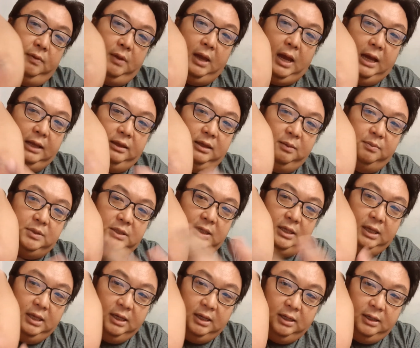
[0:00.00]
item
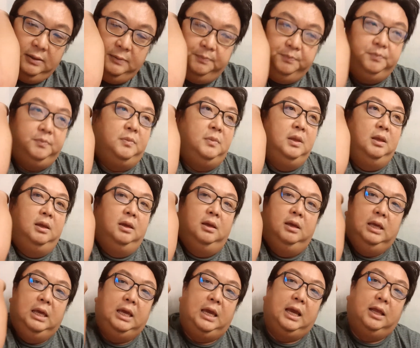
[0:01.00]
here,
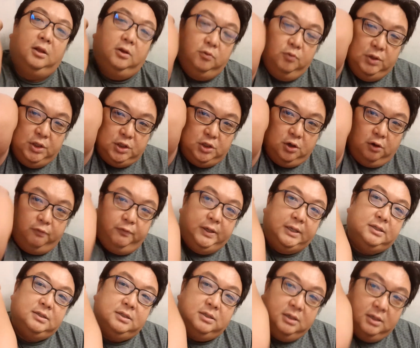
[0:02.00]
it cannot reach your
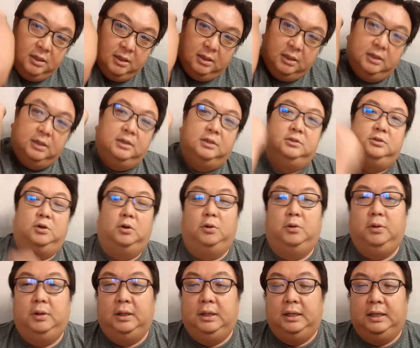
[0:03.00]
face. So
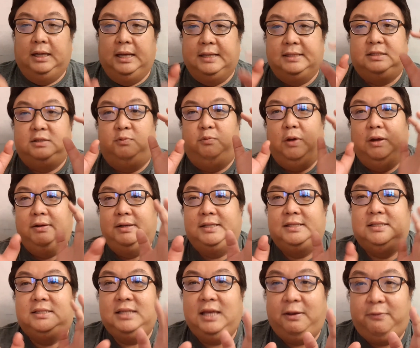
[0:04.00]
it's very
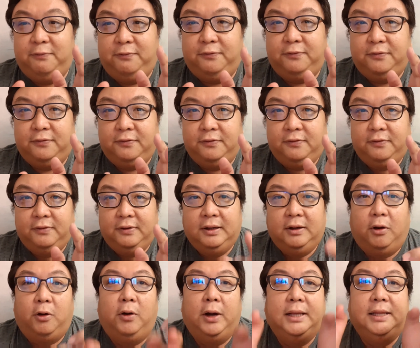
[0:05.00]
safe,
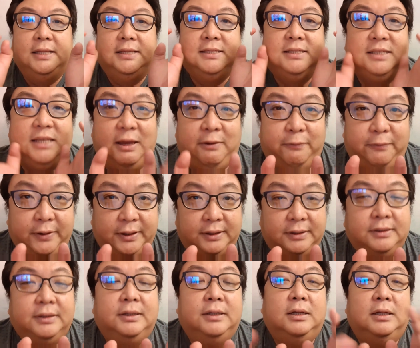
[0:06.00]
or at least safer,
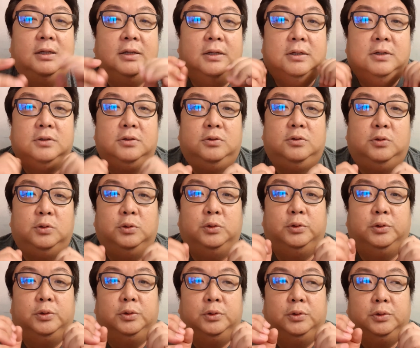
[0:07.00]

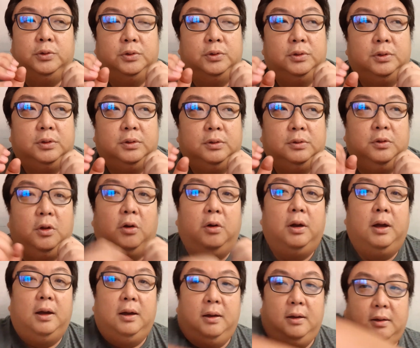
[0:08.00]
to knock
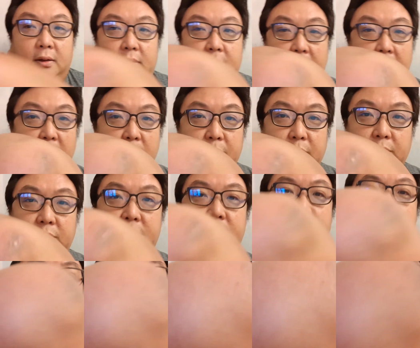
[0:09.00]
elbows
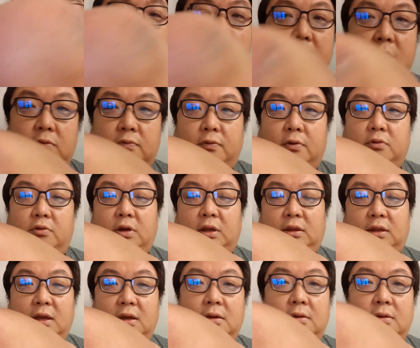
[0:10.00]
for greeting,